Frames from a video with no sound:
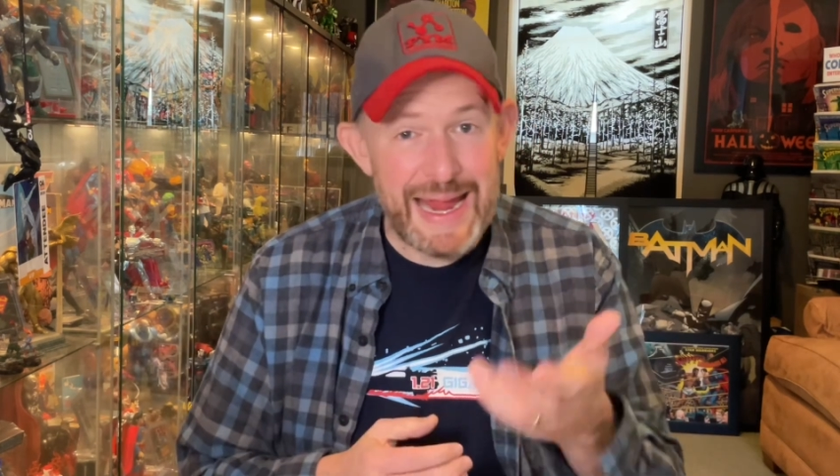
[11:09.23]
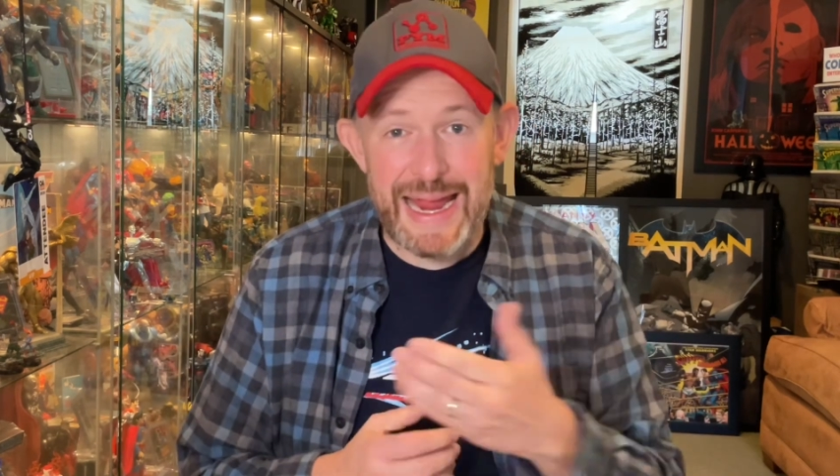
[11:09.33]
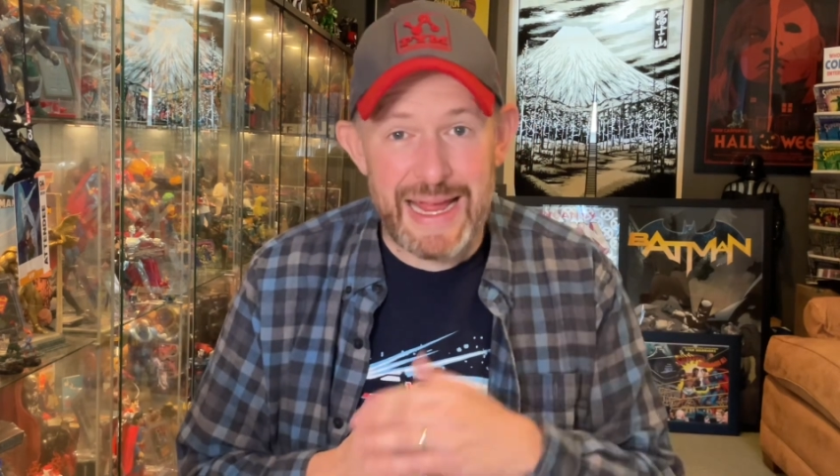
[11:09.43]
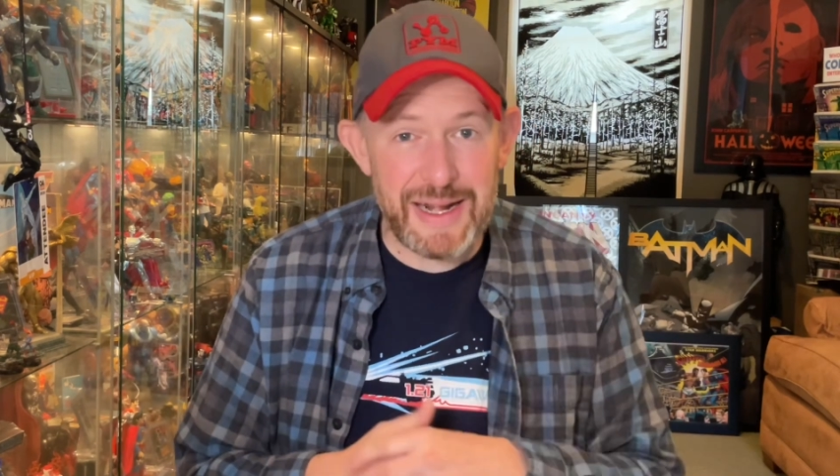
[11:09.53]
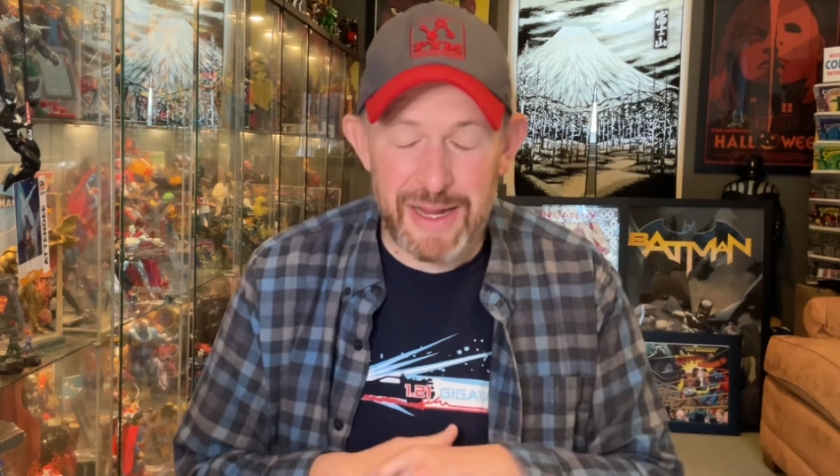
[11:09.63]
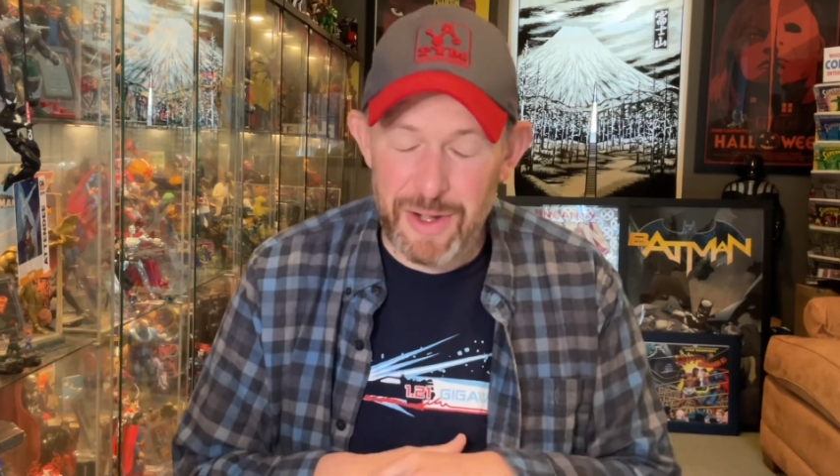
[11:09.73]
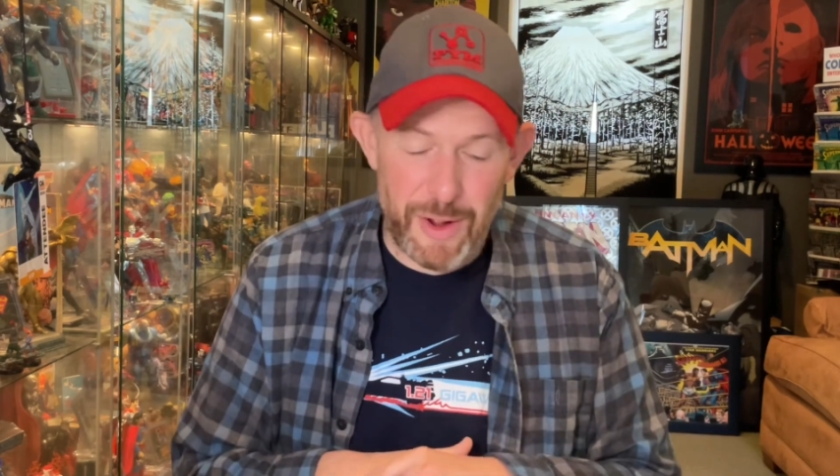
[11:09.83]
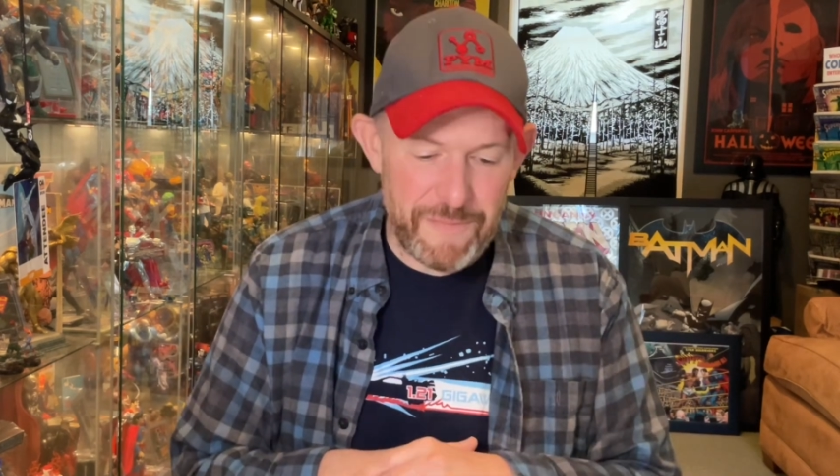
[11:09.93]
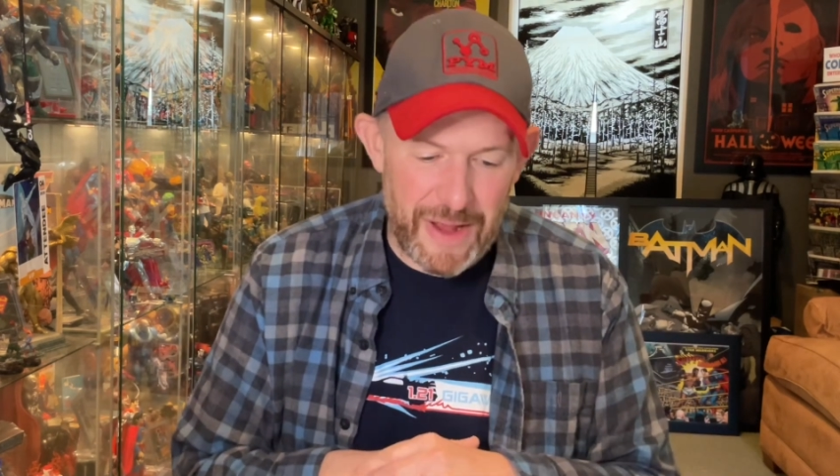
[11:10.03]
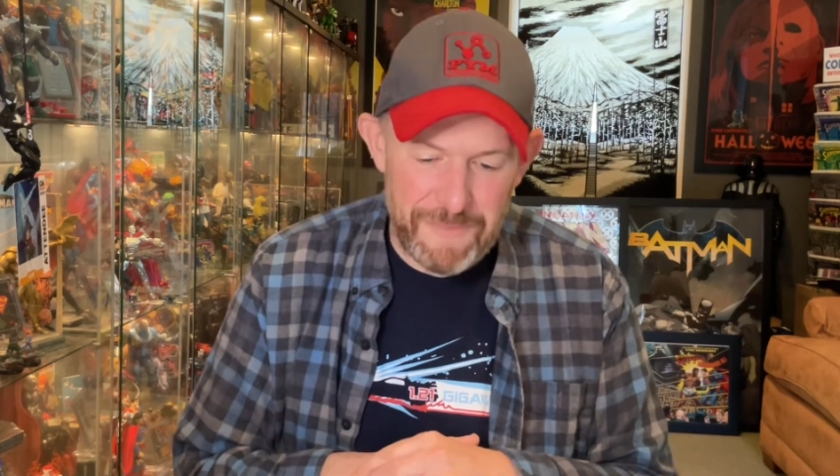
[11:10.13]
And you know,
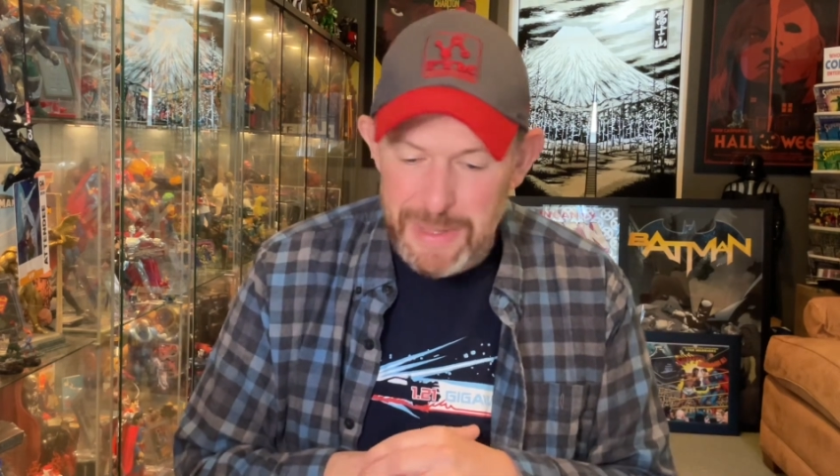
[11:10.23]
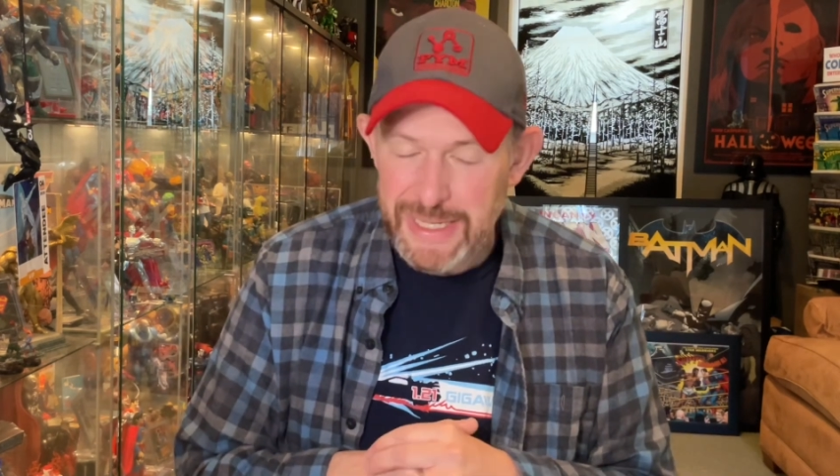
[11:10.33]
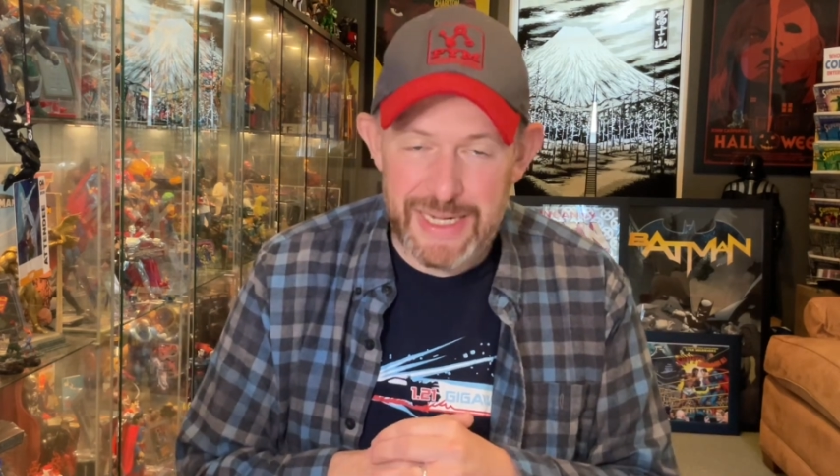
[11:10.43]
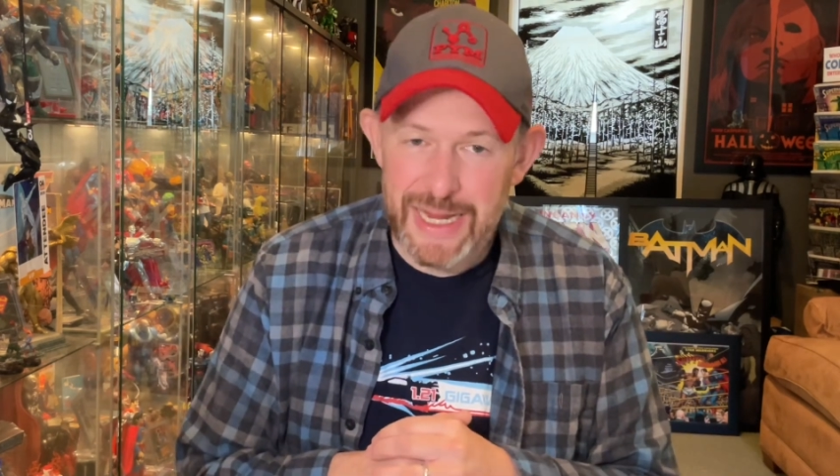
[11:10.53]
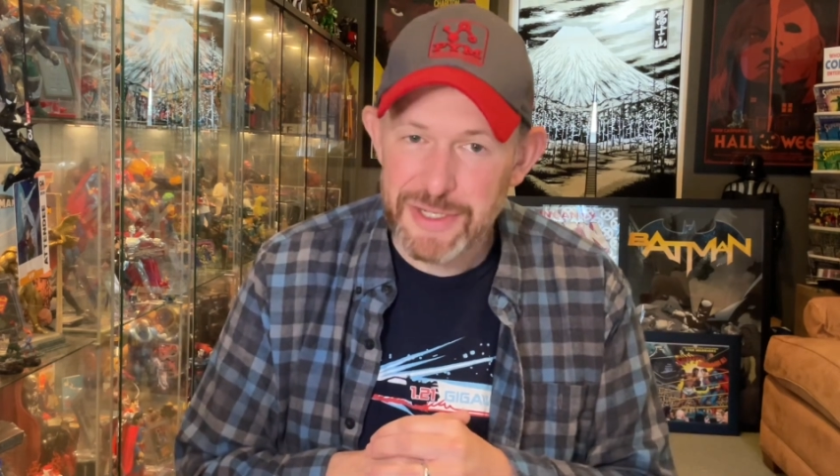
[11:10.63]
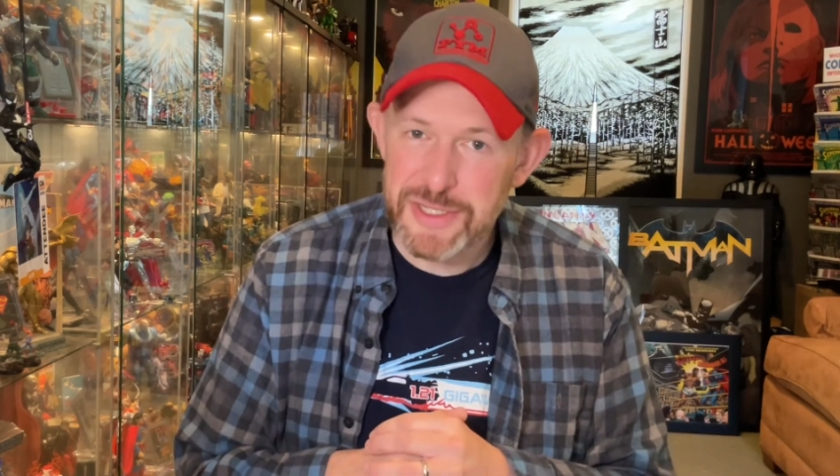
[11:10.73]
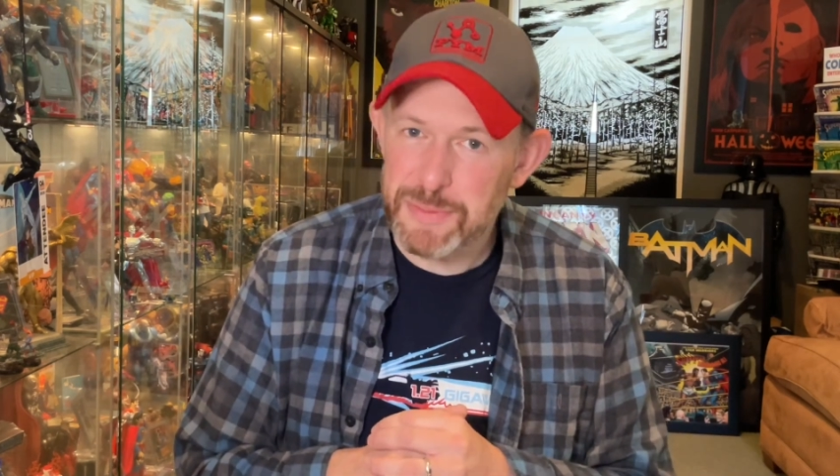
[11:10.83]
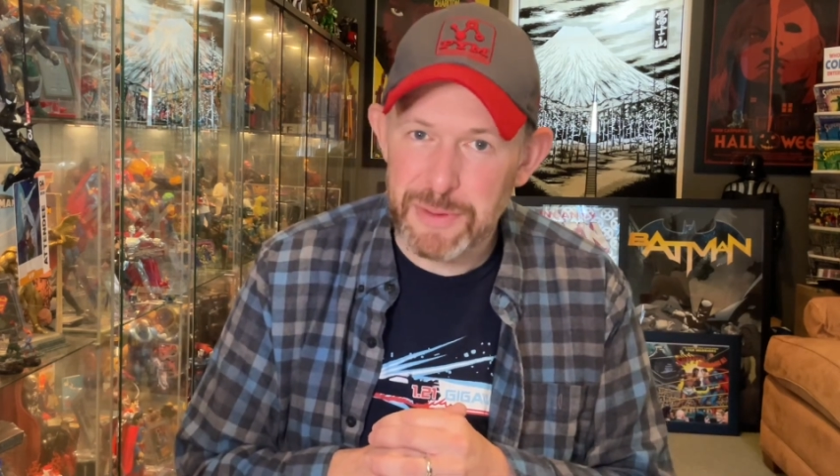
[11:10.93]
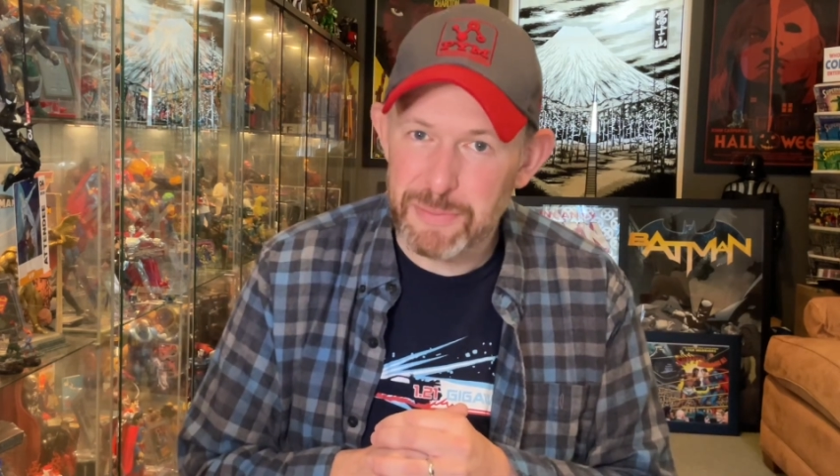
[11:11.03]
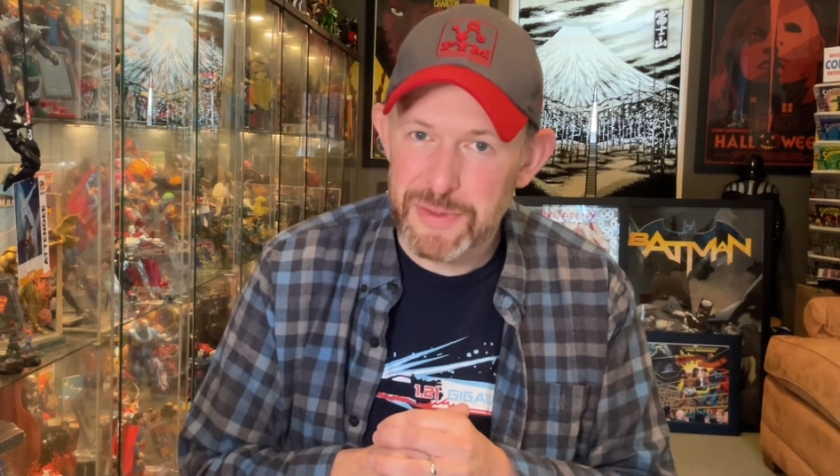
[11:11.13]
I've made connections
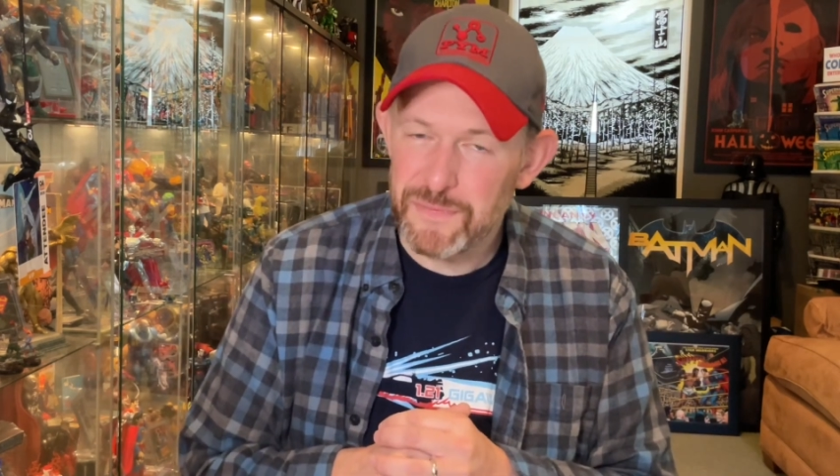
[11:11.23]
with